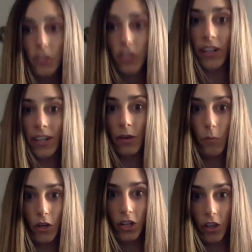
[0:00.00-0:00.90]
sharing, and
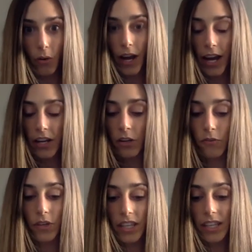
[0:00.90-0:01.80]
we're going to go ahead
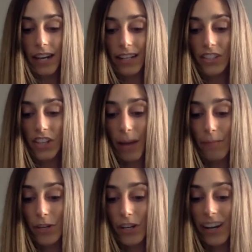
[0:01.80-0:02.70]
and read the next
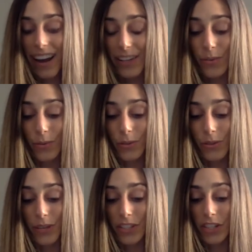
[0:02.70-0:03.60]
chapter. I told you
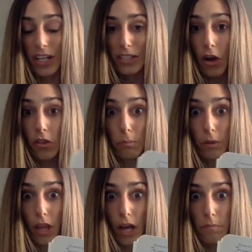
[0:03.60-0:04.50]
yesterday it's called the
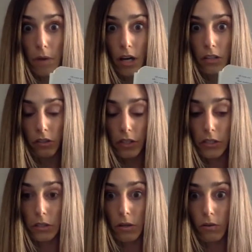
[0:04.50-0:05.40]
Blood Bottler.
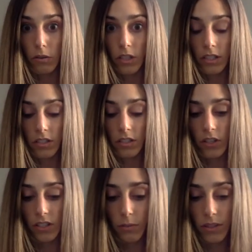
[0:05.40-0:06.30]
So goodness
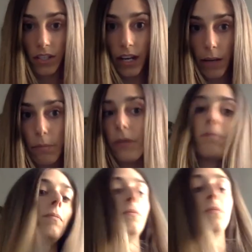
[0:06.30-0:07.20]
gracious, what's going to happen?
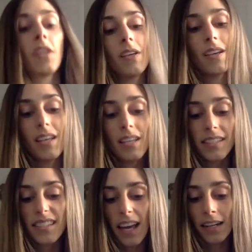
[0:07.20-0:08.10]

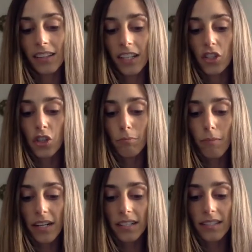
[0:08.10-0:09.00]
Suddenly, a
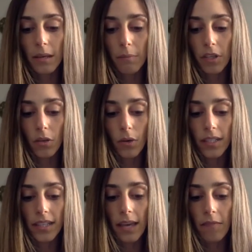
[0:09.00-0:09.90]
tremendous thumping
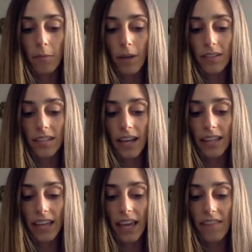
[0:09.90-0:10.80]
noise came from outside
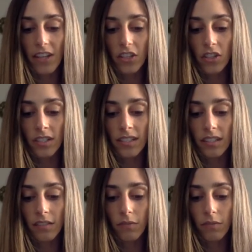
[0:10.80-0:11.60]
the cave entrance, and a